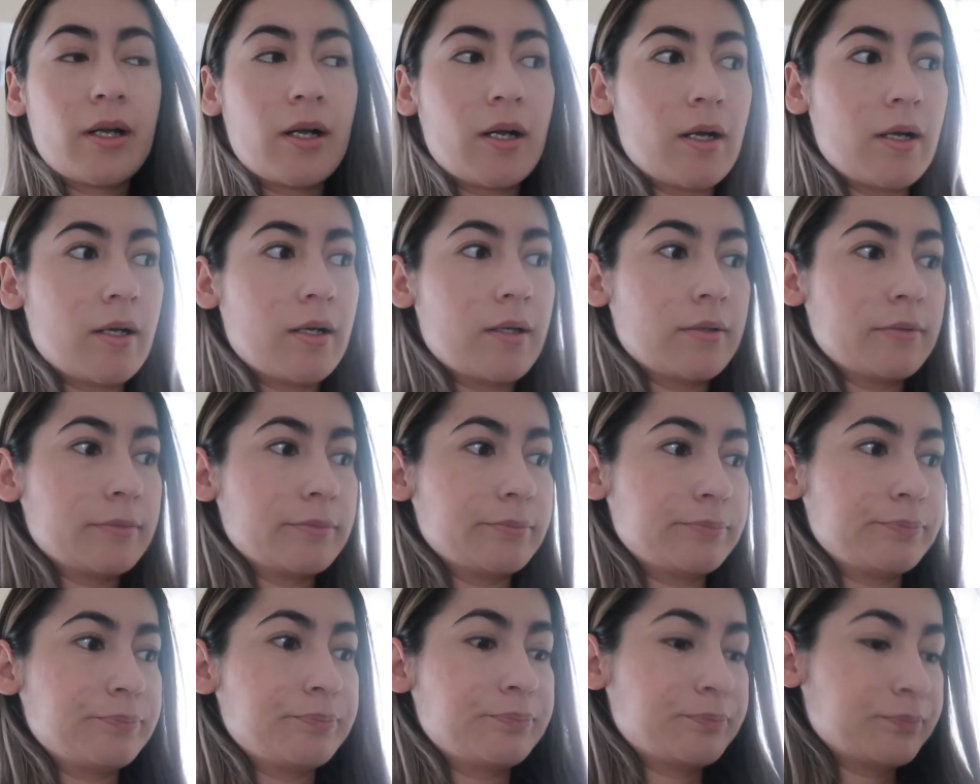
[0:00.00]

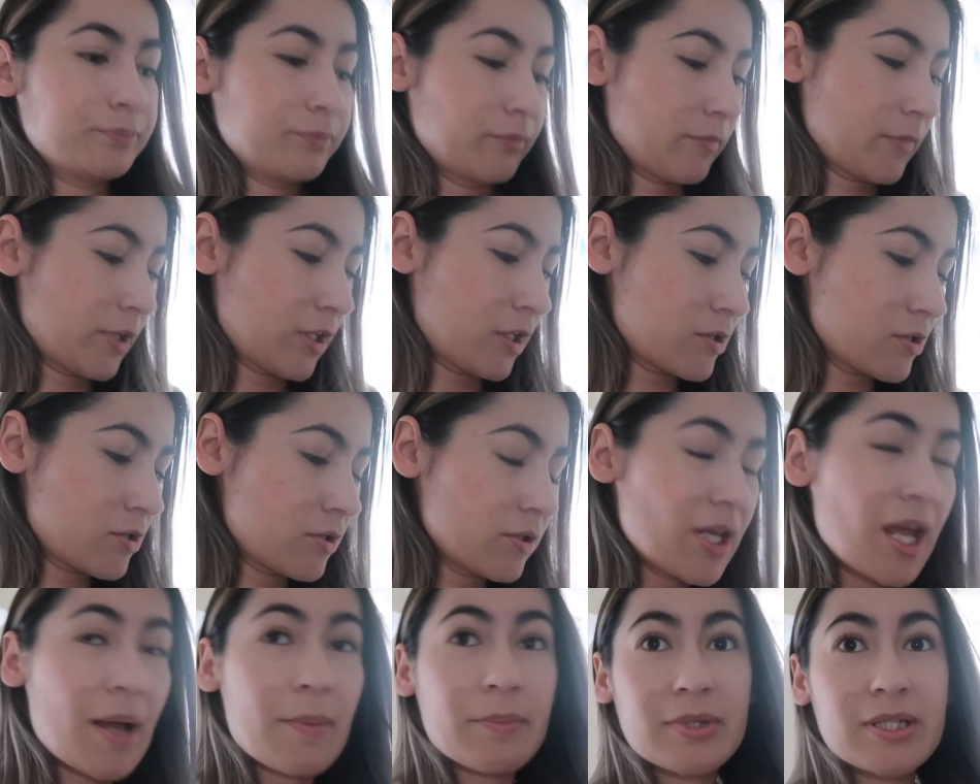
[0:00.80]
So
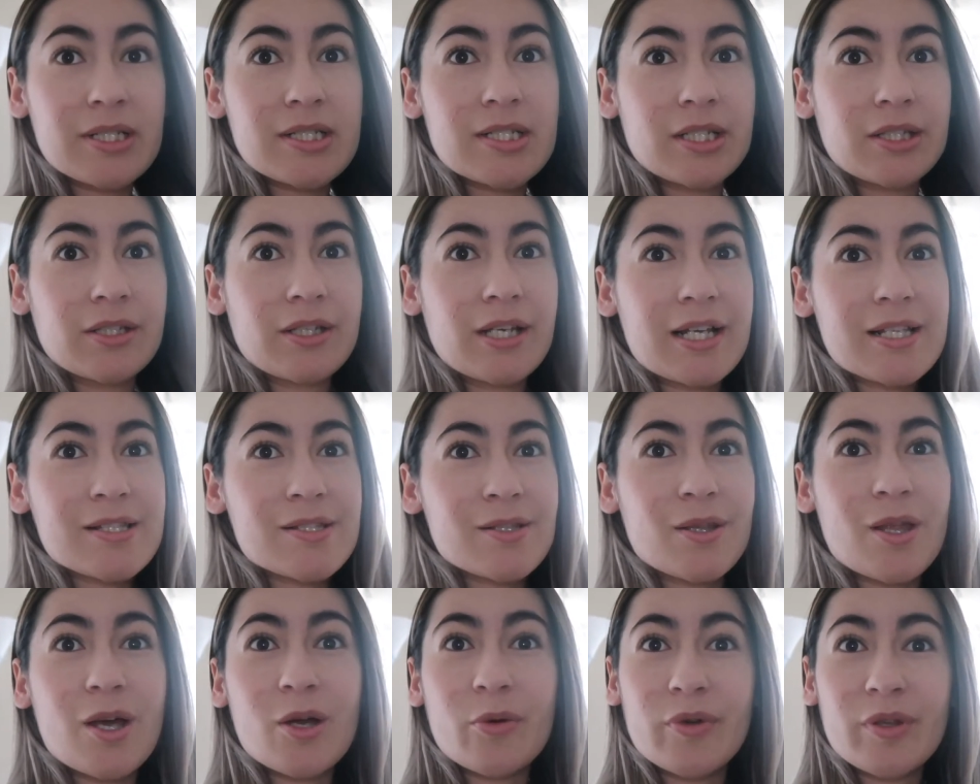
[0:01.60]
yeah, I'm gonna take you guys
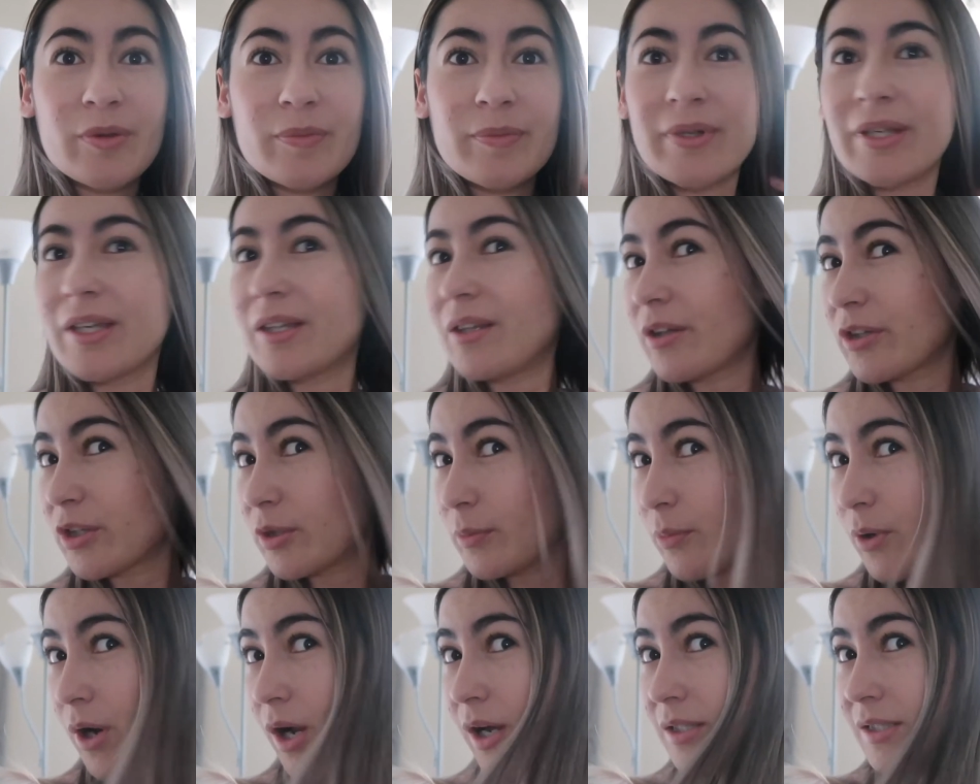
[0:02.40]
along with me along the
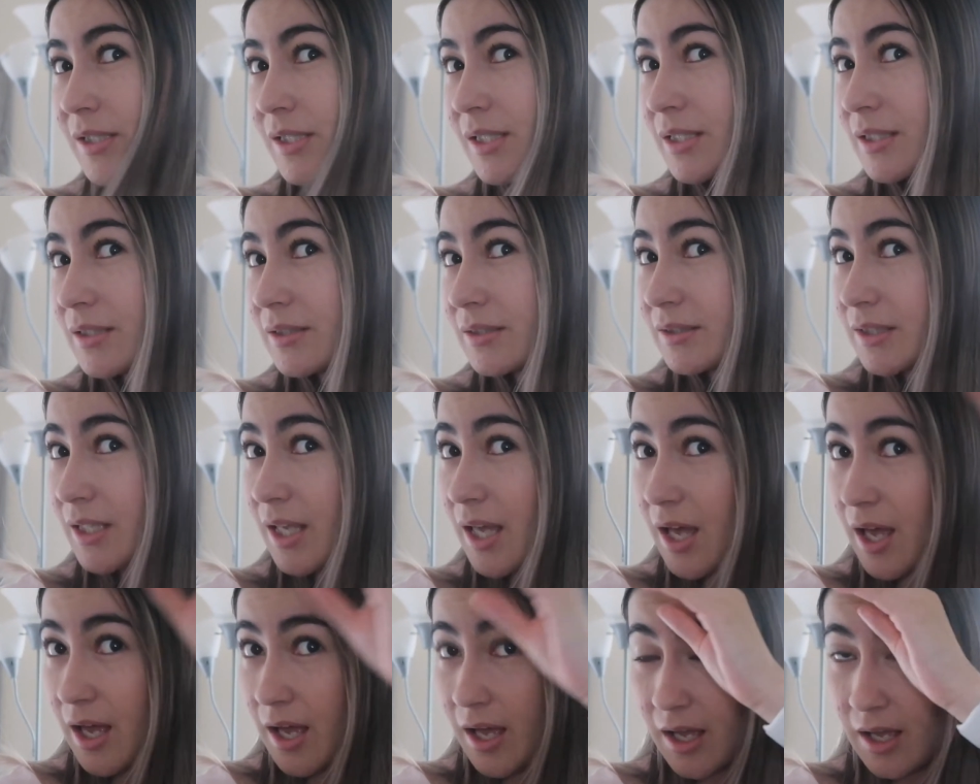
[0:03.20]
process.
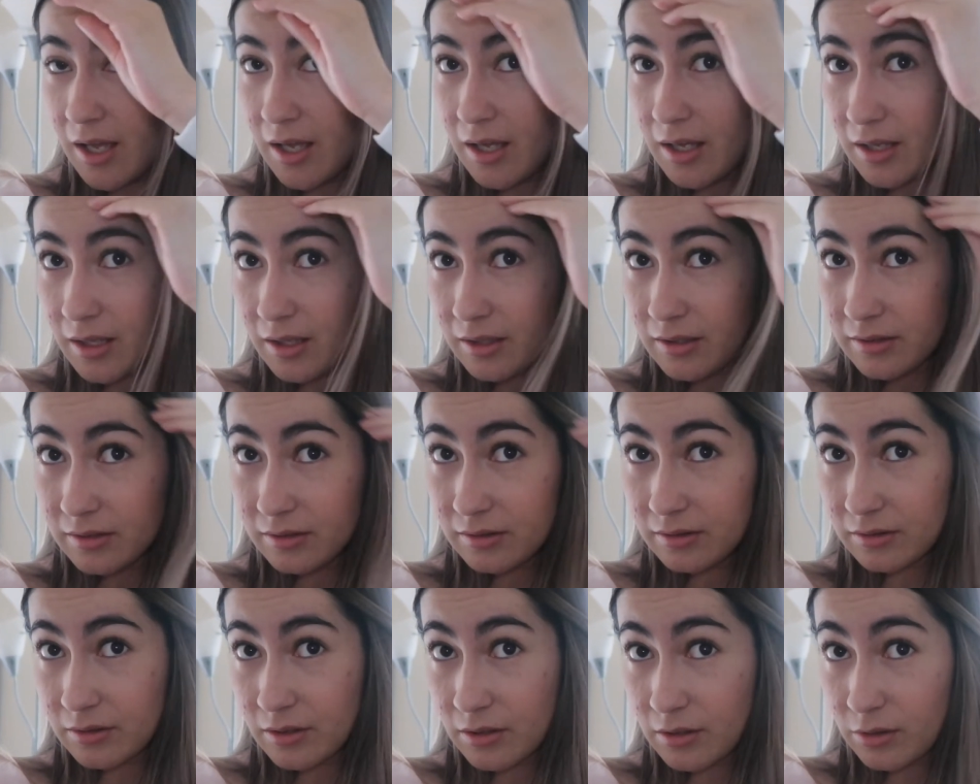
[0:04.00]

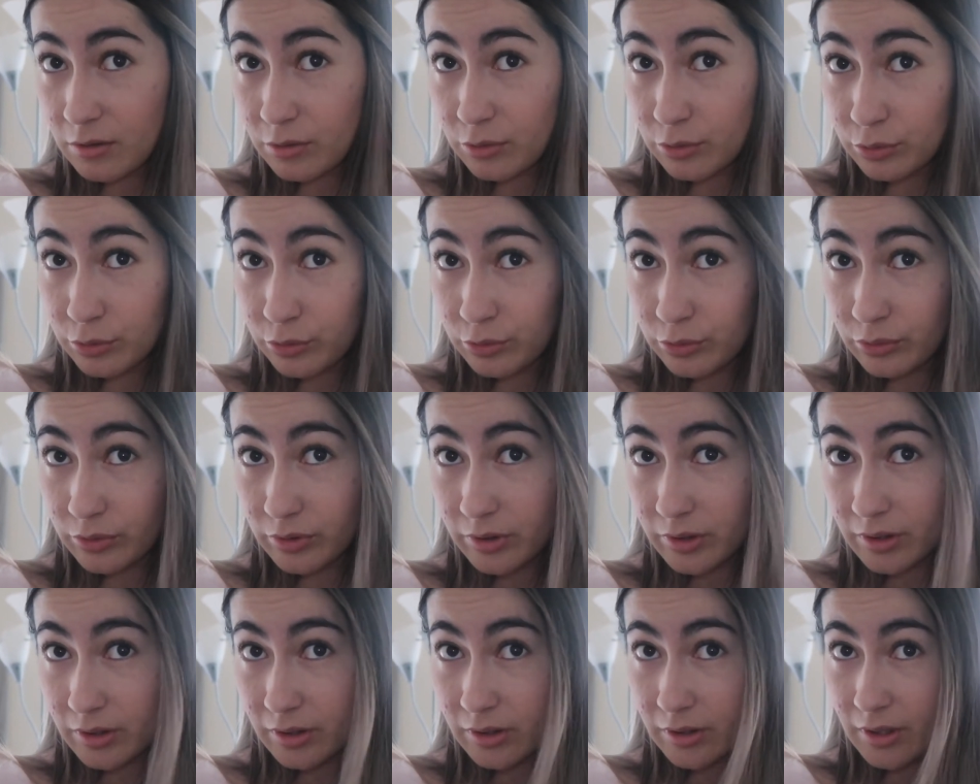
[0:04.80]
So
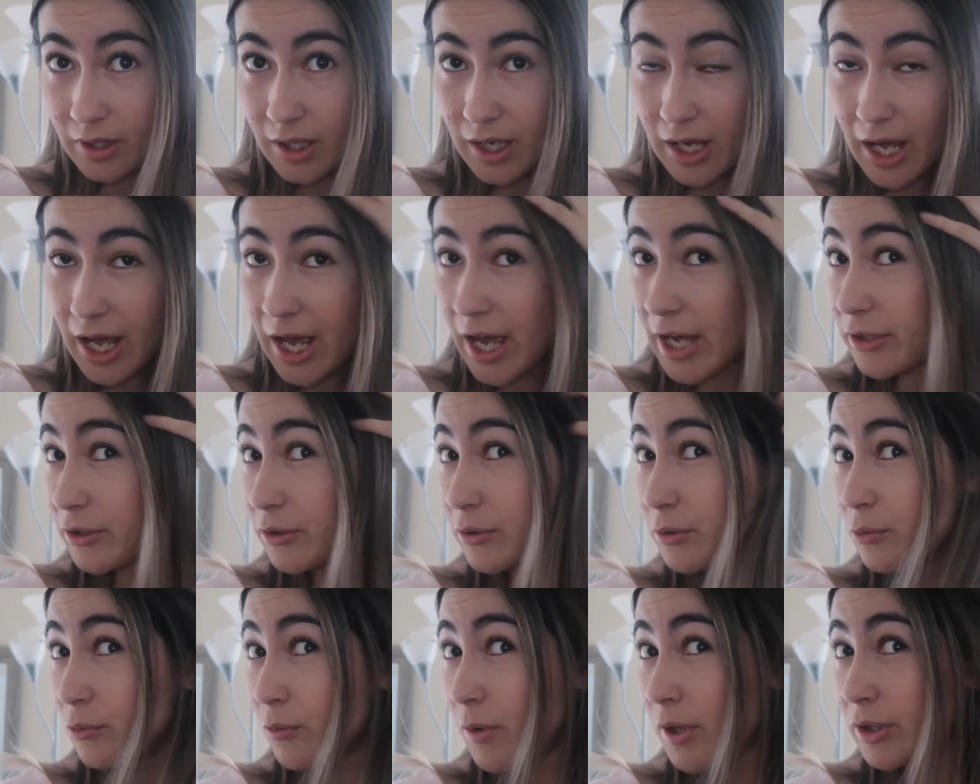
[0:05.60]
yeah, I
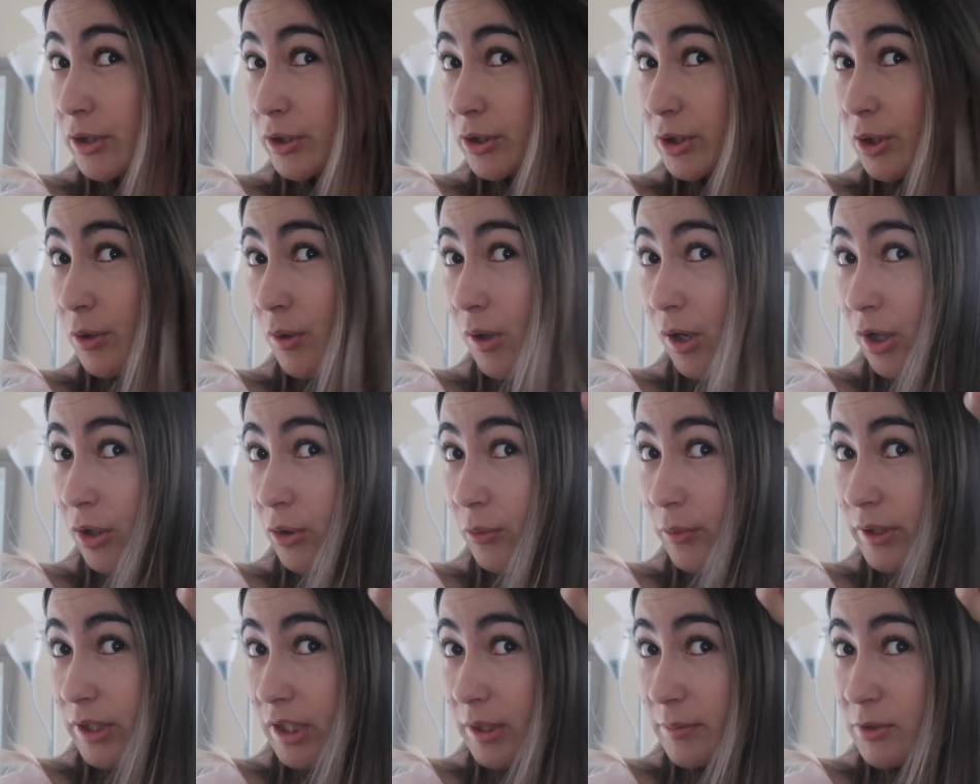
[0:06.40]
don't want to go all the
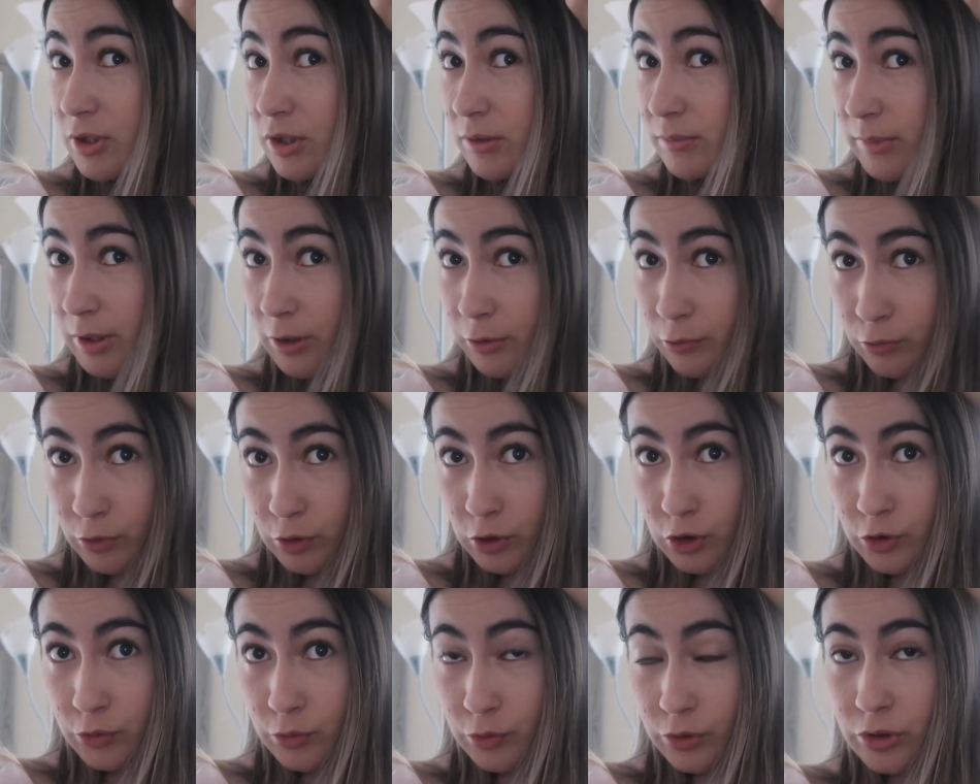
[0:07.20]
way up to my
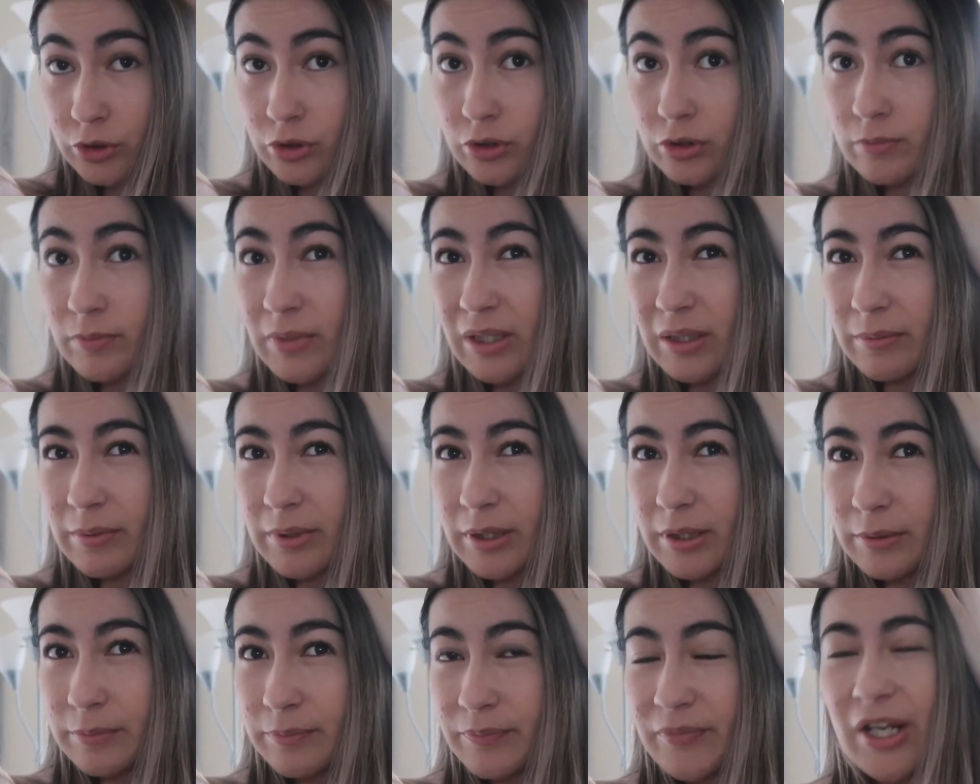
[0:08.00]
roots.
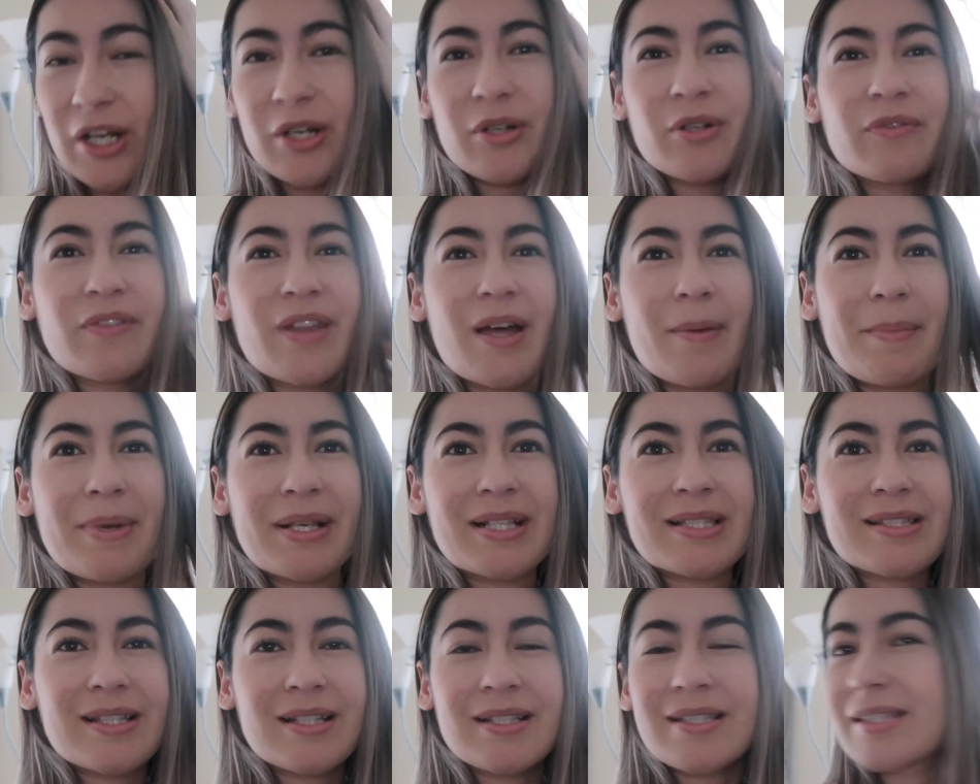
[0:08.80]
Maybe, I don't know if that
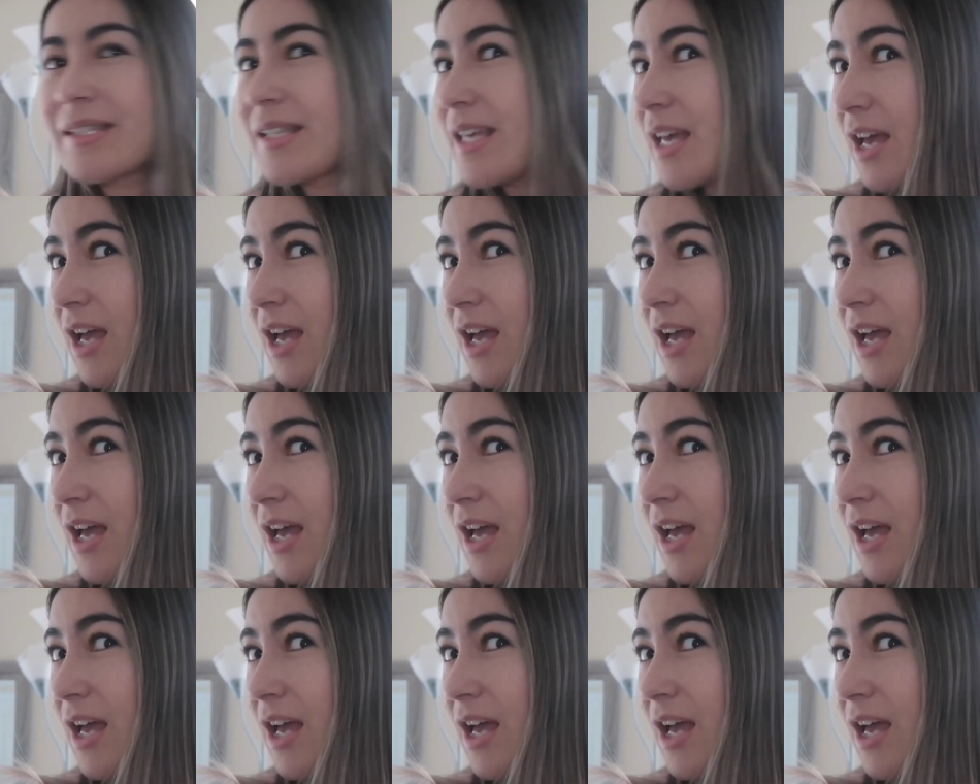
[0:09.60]
makes sense.